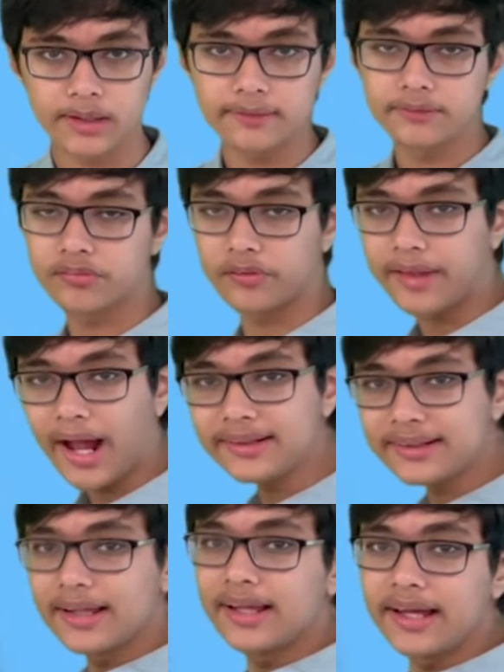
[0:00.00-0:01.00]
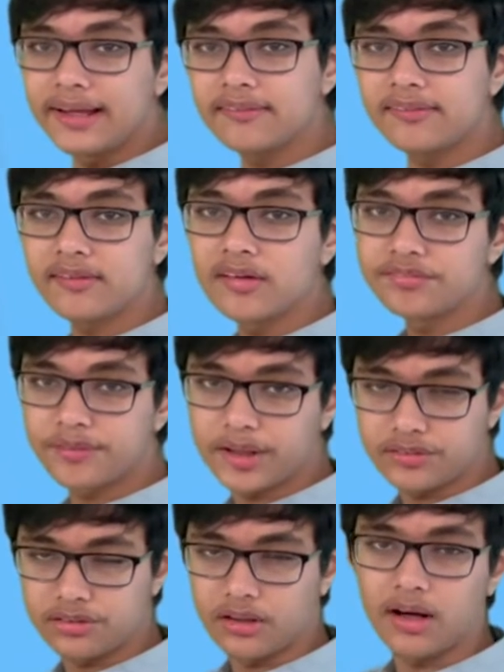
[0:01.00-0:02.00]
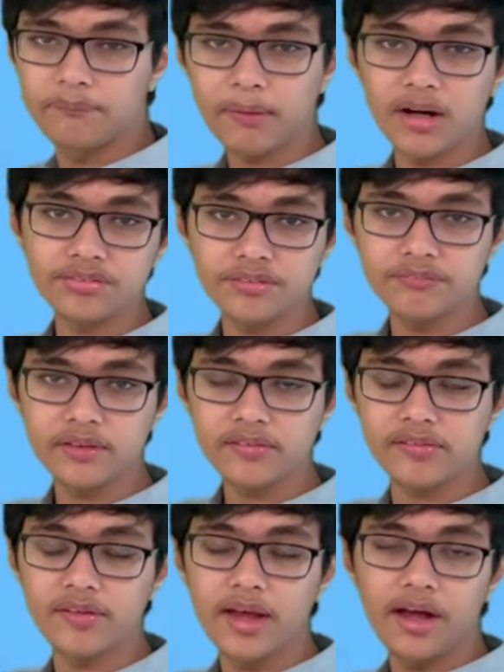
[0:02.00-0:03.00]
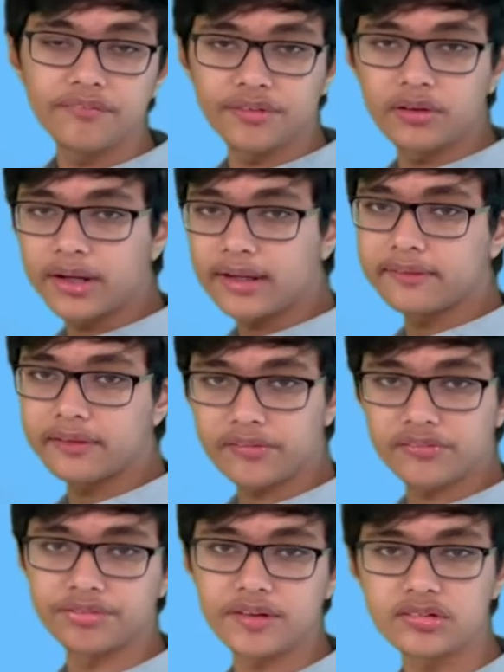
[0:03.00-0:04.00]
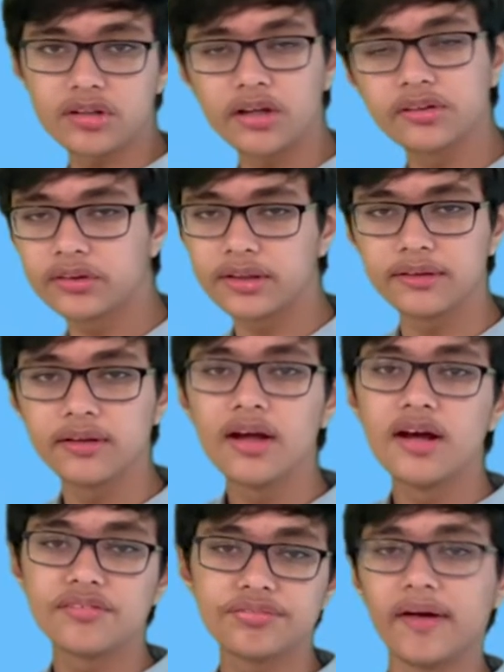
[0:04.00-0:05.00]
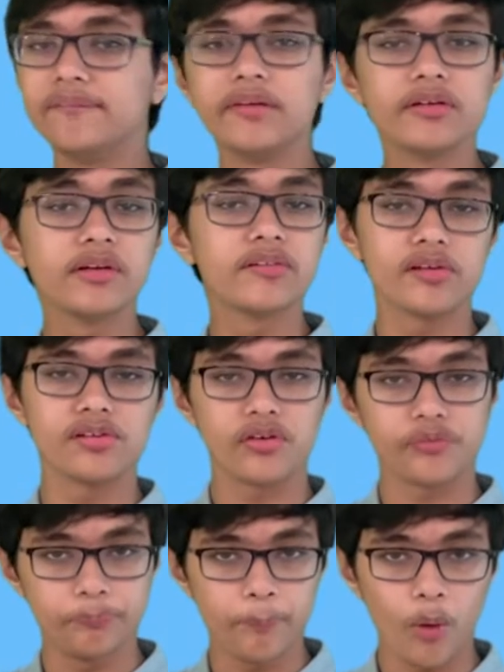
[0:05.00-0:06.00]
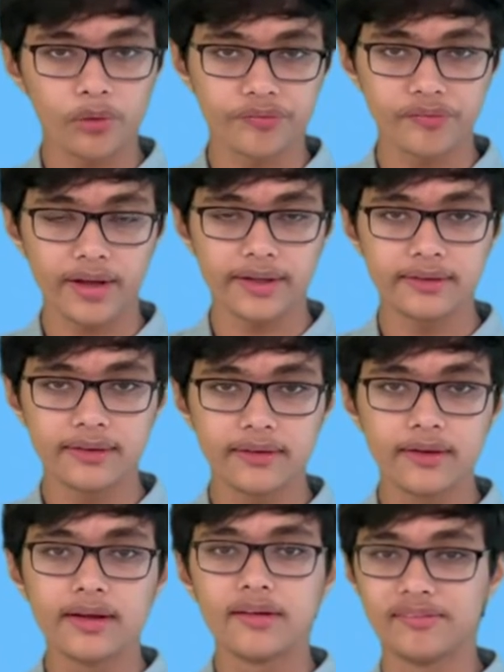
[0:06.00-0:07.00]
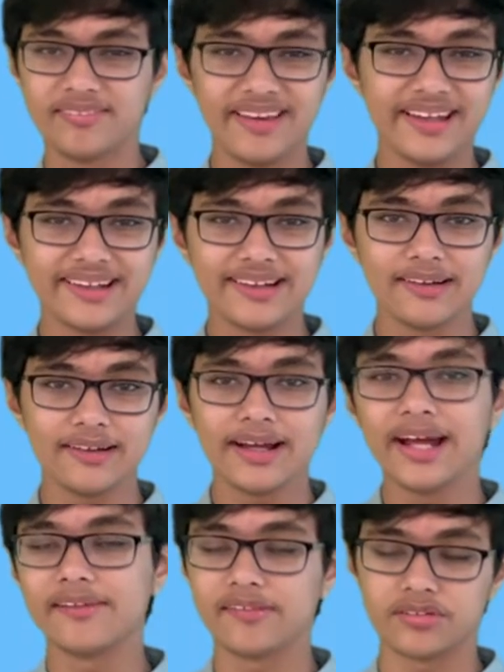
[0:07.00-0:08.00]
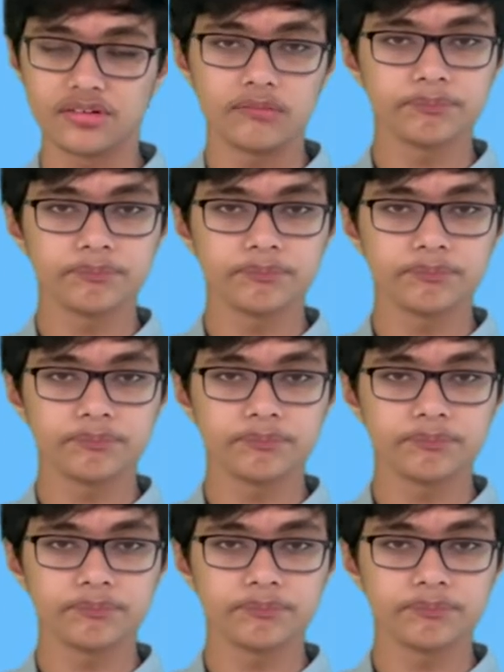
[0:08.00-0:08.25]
So that is for Asia. Apart from this, if you look at the rest of Asia, you can find minerals such as bauxite, zinc, etc.